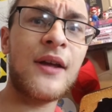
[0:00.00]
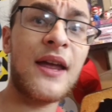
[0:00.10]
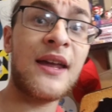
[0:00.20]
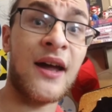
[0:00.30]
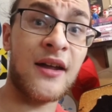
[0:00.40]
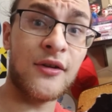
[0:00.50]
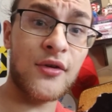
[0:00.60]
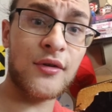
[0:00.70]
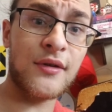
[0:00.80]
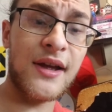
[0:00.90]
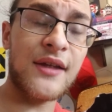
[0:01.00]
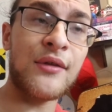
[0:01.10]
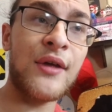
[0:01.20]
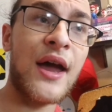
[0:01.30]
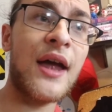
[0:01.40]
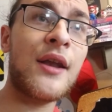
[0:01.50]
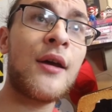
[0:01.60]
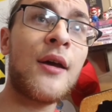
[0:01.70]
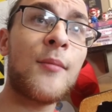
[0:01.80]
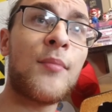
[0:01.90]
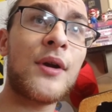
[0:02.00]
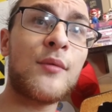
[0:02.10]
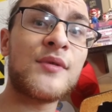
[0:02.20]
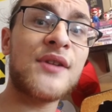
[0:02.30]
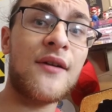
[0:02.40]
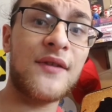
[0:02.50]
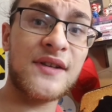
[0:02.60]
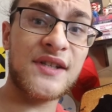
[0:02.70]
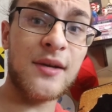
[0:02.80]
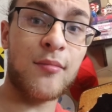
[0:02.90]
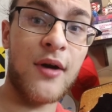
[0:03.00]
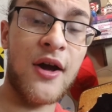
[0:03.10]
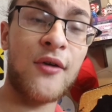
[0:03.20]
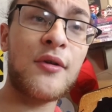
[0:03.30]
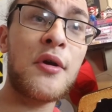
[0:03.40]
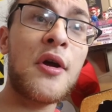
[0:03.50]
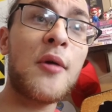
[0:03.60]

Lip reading: It kind of looked like that, but it was obviously brown,